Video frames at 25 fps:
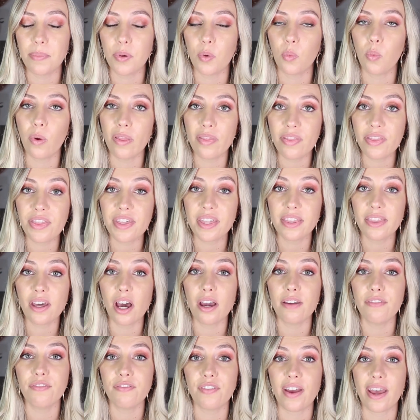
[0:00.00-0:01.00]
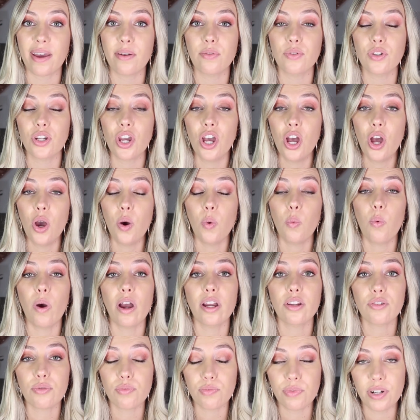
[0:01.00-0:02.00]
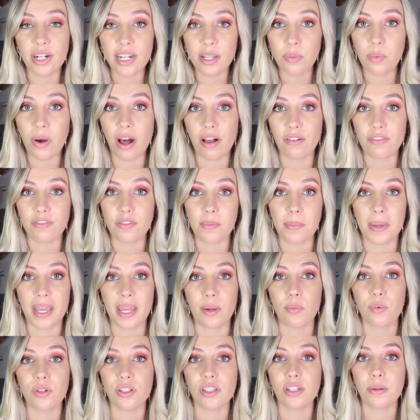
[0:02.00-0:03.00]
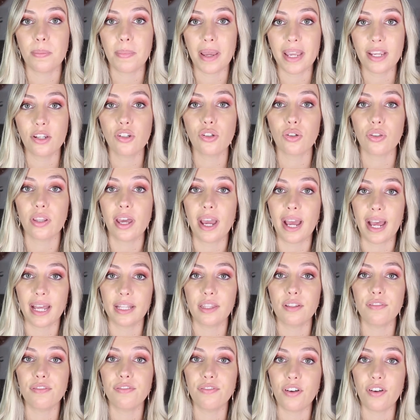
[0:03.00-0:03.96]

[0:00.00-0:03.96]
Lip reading: but one thing that I found worked really well for me was to make sure that I had the